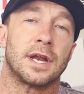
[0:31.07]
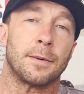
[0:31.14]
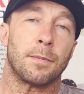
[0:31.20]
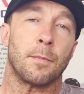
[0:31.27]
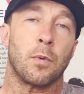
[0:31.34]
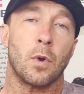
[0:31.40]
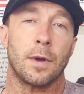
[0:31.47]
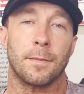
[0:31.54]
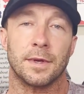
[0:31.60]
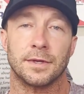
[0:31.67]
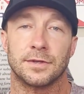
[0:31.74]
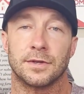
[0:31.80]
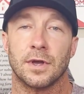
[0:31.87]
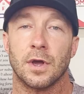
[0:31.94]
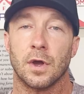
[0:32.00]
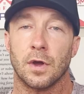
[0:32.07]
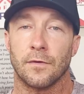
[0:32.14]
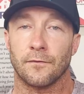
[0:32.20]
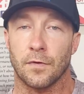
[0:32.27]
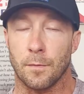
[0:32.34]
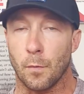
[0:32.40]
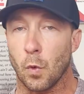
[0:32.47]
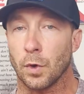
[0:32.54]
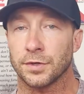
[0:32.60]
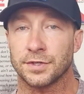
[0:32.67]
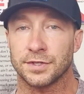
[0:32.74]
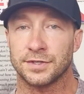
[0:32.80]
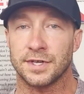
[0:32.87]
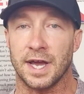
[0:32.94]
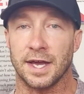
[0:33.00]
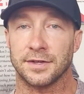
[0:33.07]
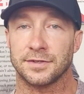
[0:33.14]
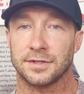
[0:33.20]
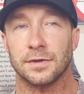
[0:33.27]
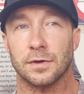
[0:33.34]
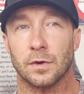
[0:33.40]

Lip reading: up appointments for more success.